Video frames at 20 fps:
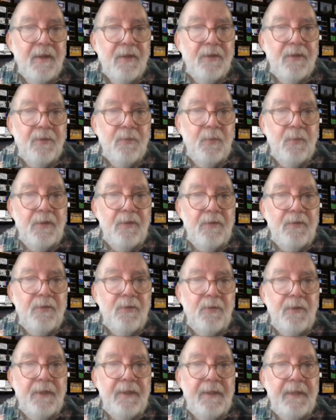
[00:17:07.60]
So what is
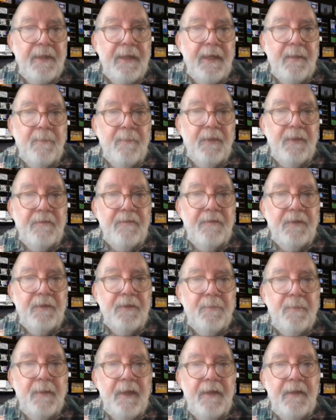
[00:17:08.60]
going to happen if
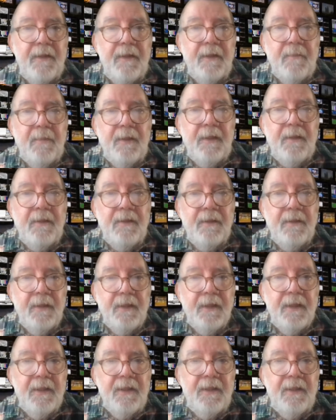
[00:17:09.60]
this pandemic
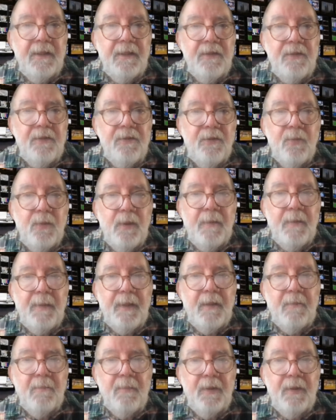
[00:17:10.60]
continues to wipe
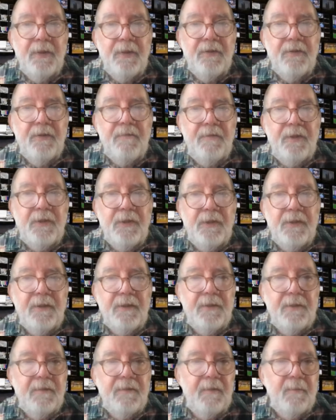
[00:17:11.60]
out millions of
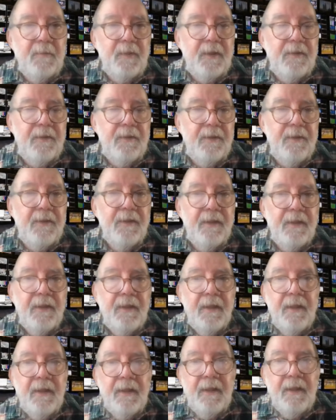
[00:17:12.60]
chickens every month?
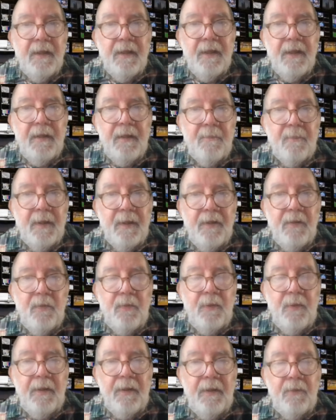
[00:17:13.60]
And by the
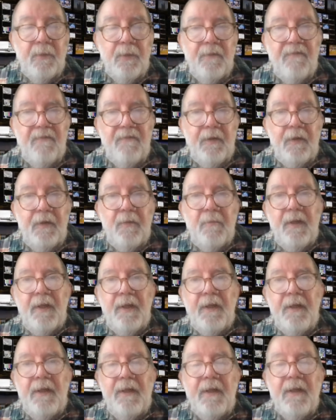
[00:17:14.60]
way, there weren't very
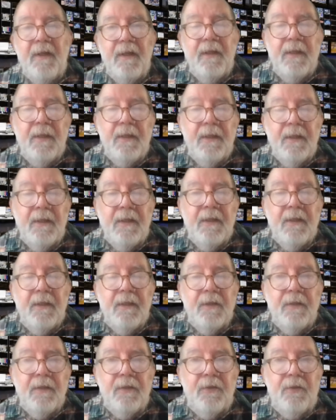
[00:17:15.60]
many
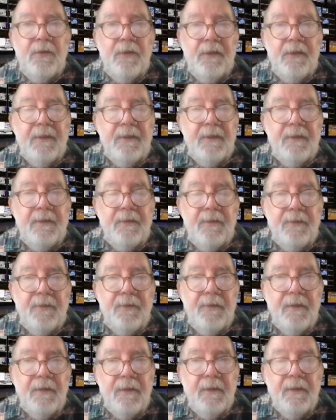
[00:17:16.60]

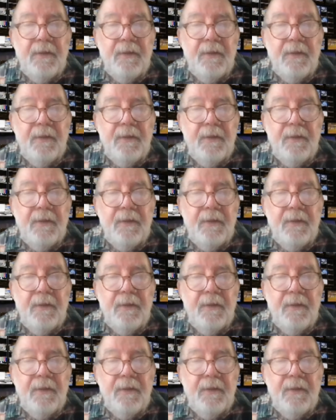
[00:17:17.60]
chickens